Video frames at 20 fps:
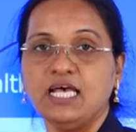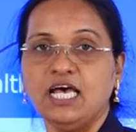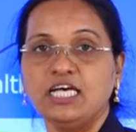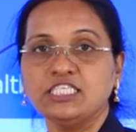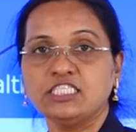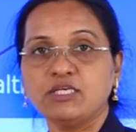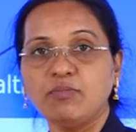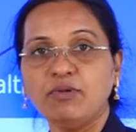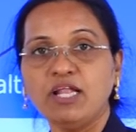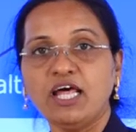
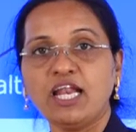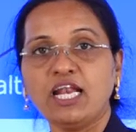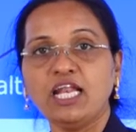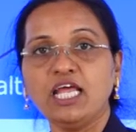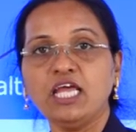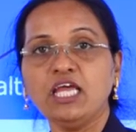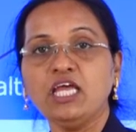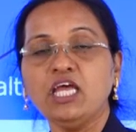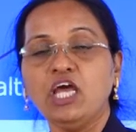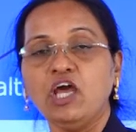
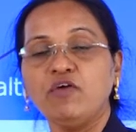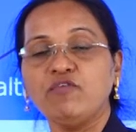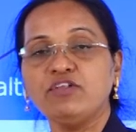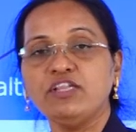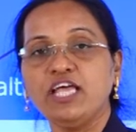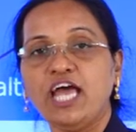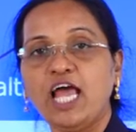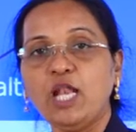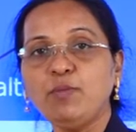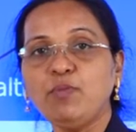Similarly, with
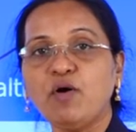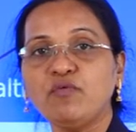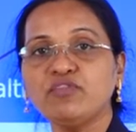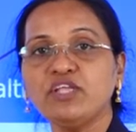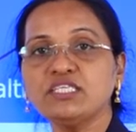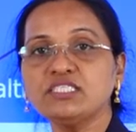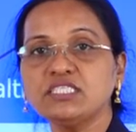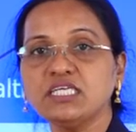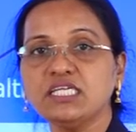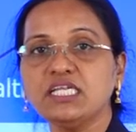the help of the
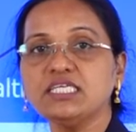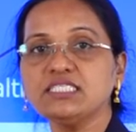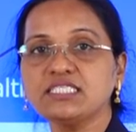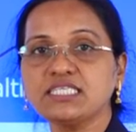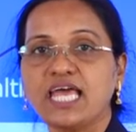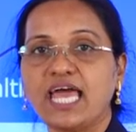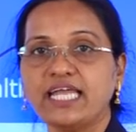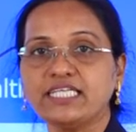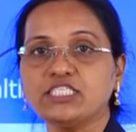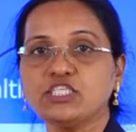CT
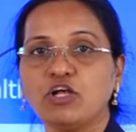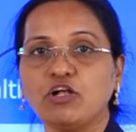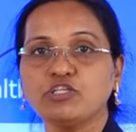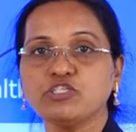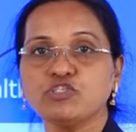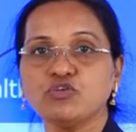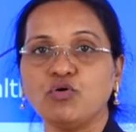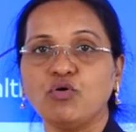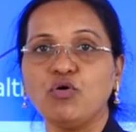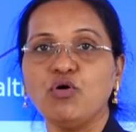scans
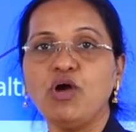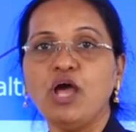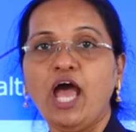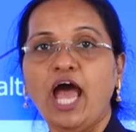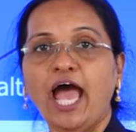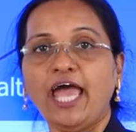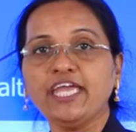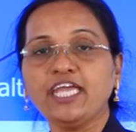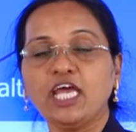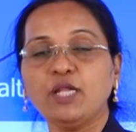also,
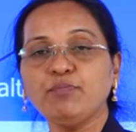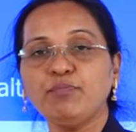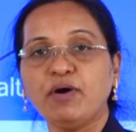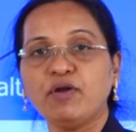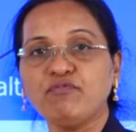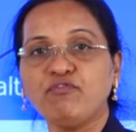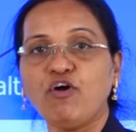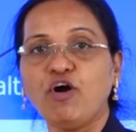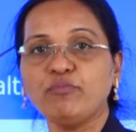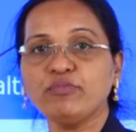I can
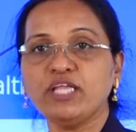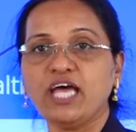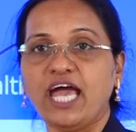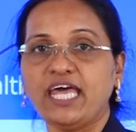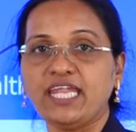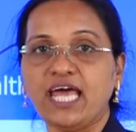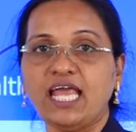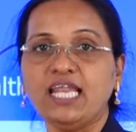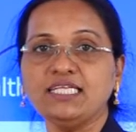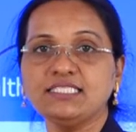perform the
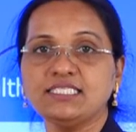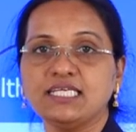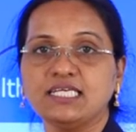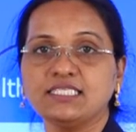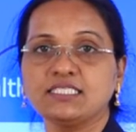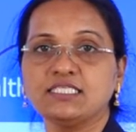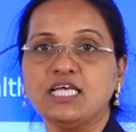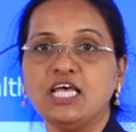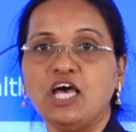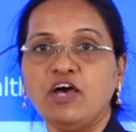
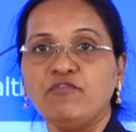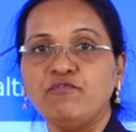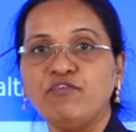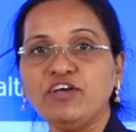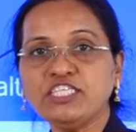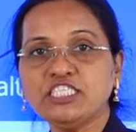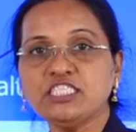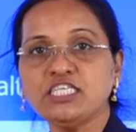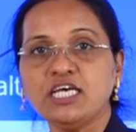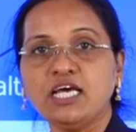analysis
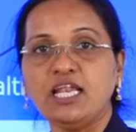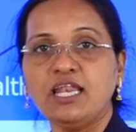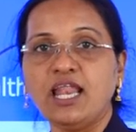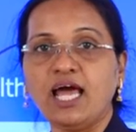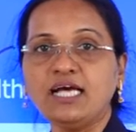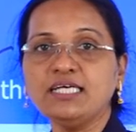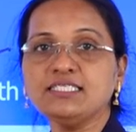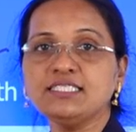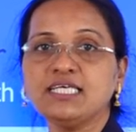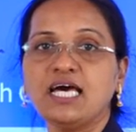which
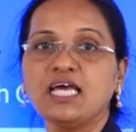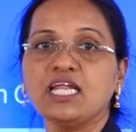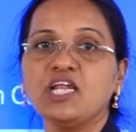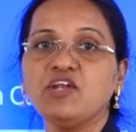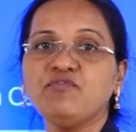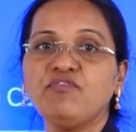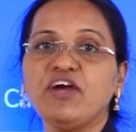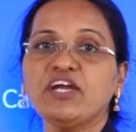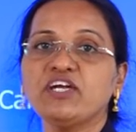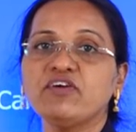lungs are
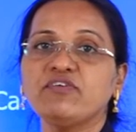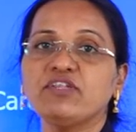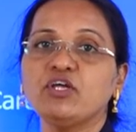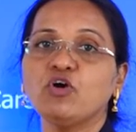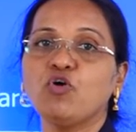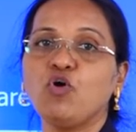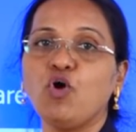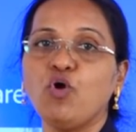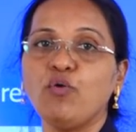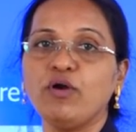infected with the
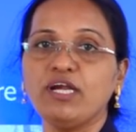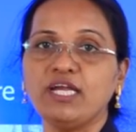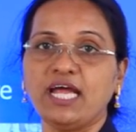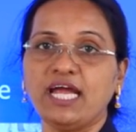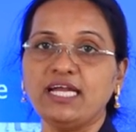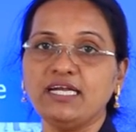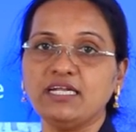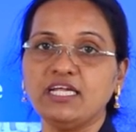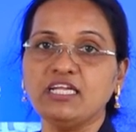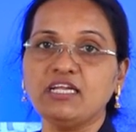
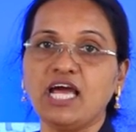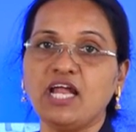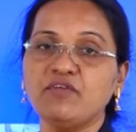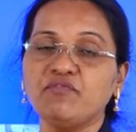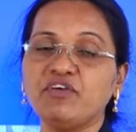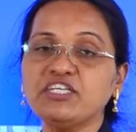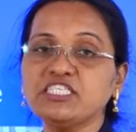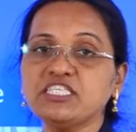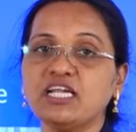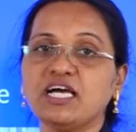COVID-19 and
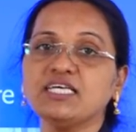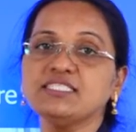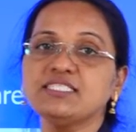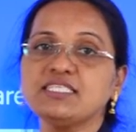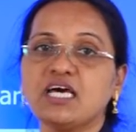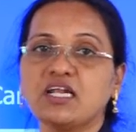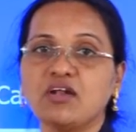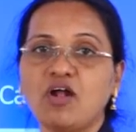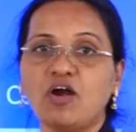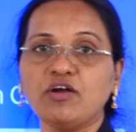which lungs
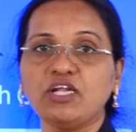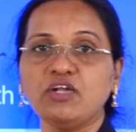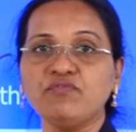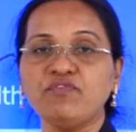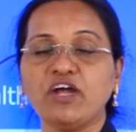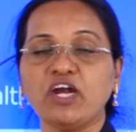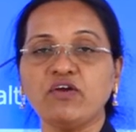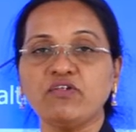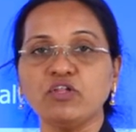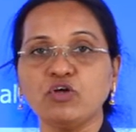are not
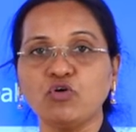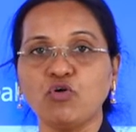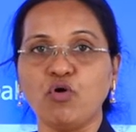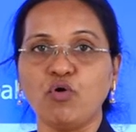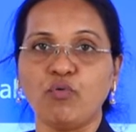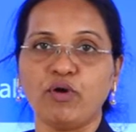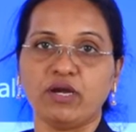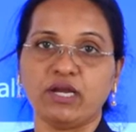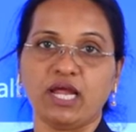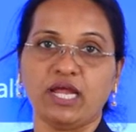infected with the
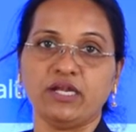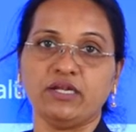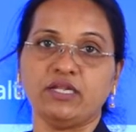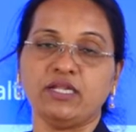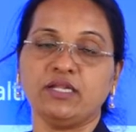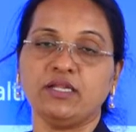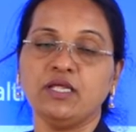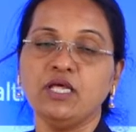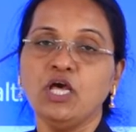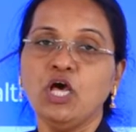
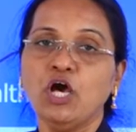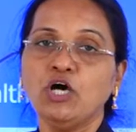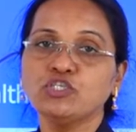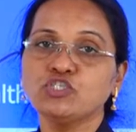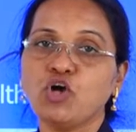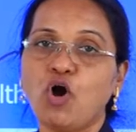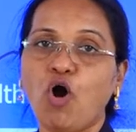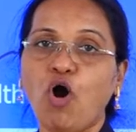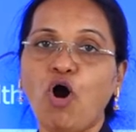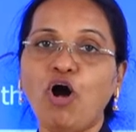COVID-19.
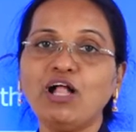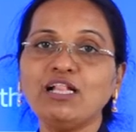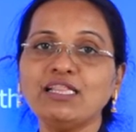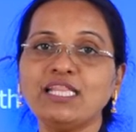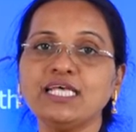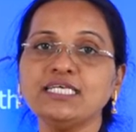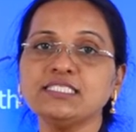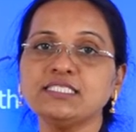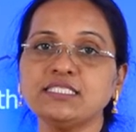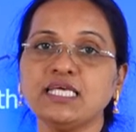So, all
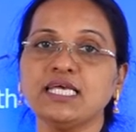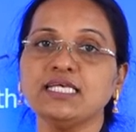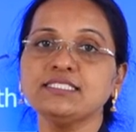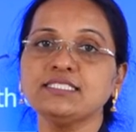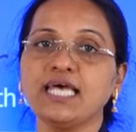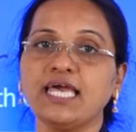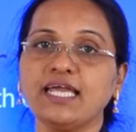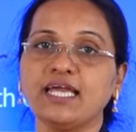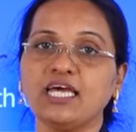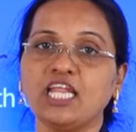these things
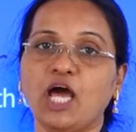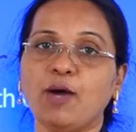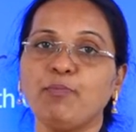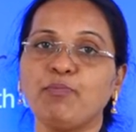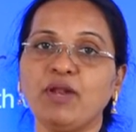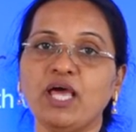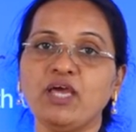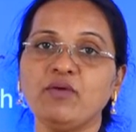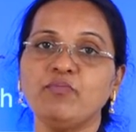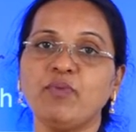I can
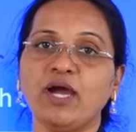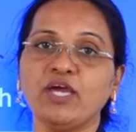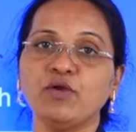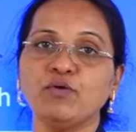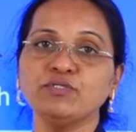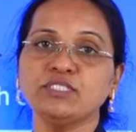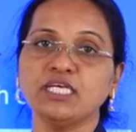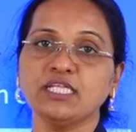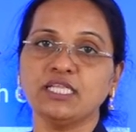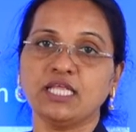apply by
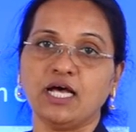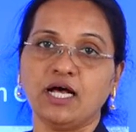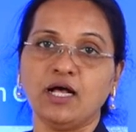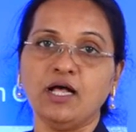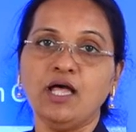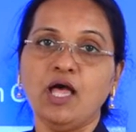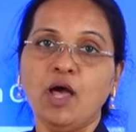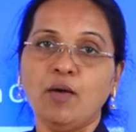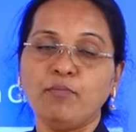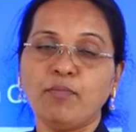using the
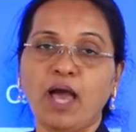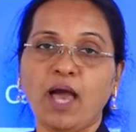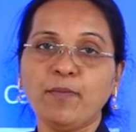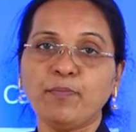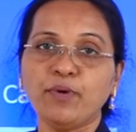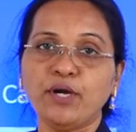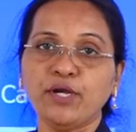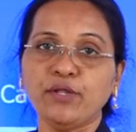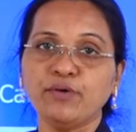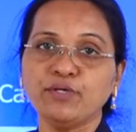
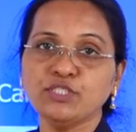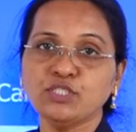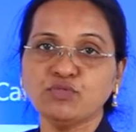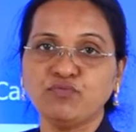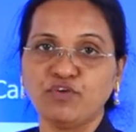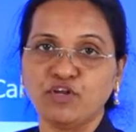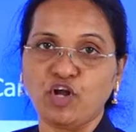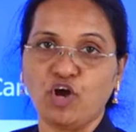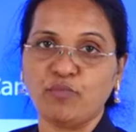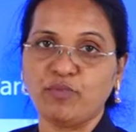MapReduce
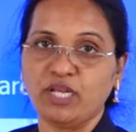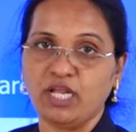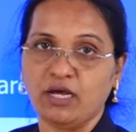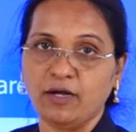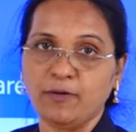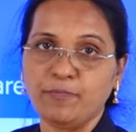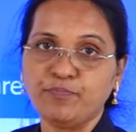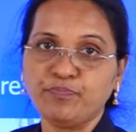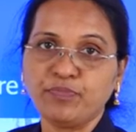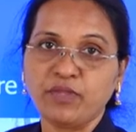
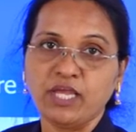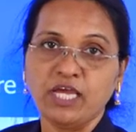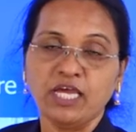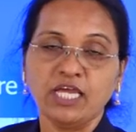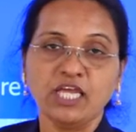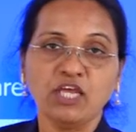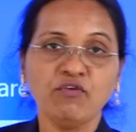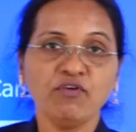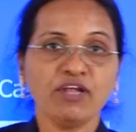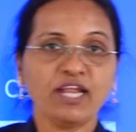phenomena.
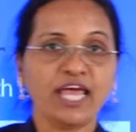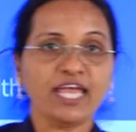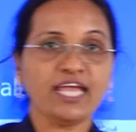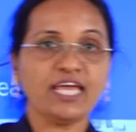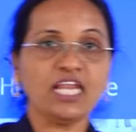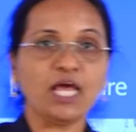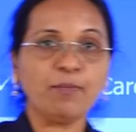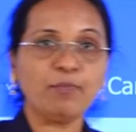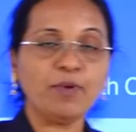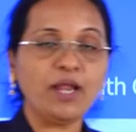Even I
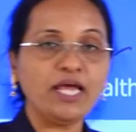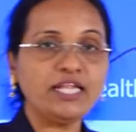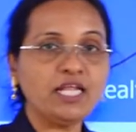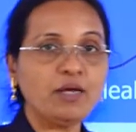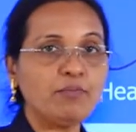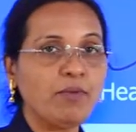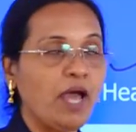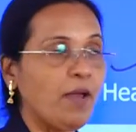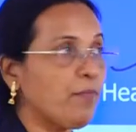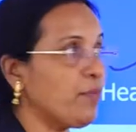can apply the
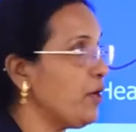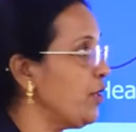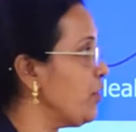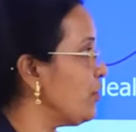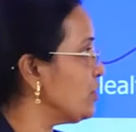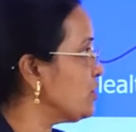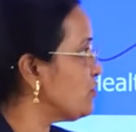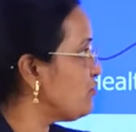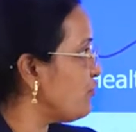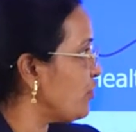
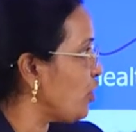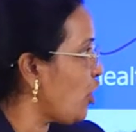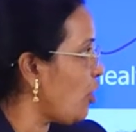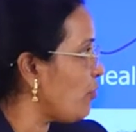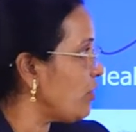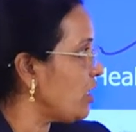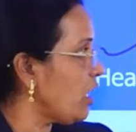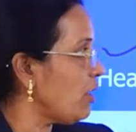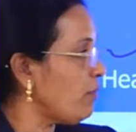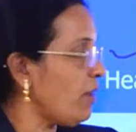MapReduce
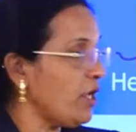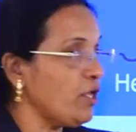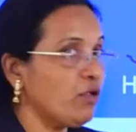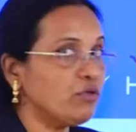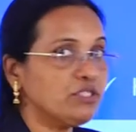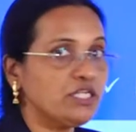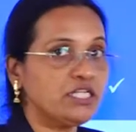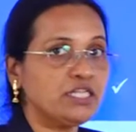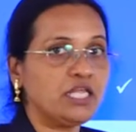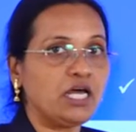phenomena by
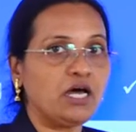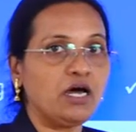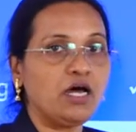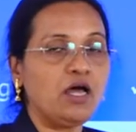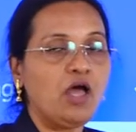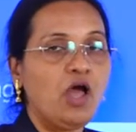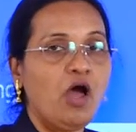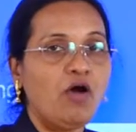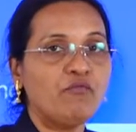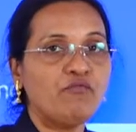using
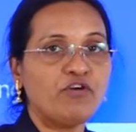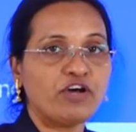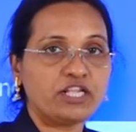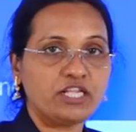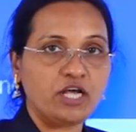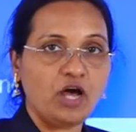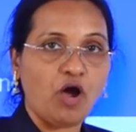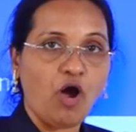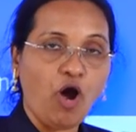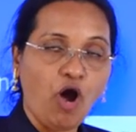for
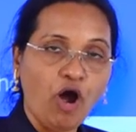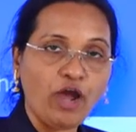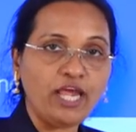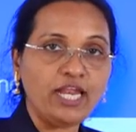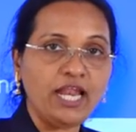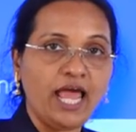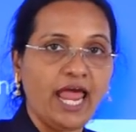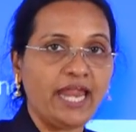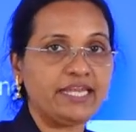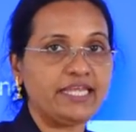the oil
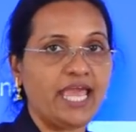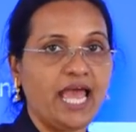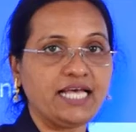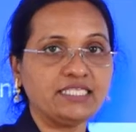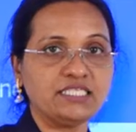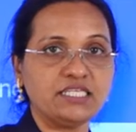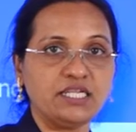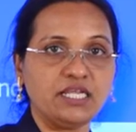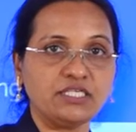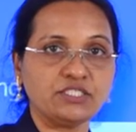and gas
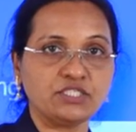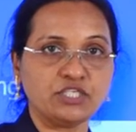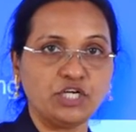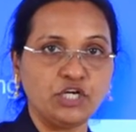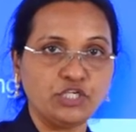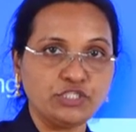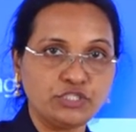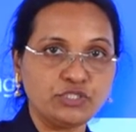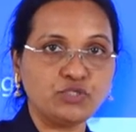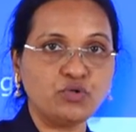
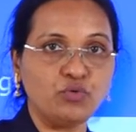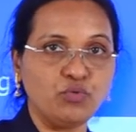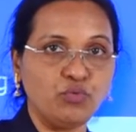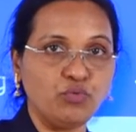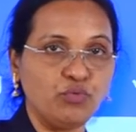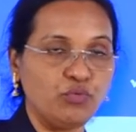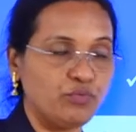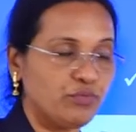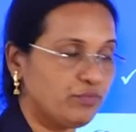industries too.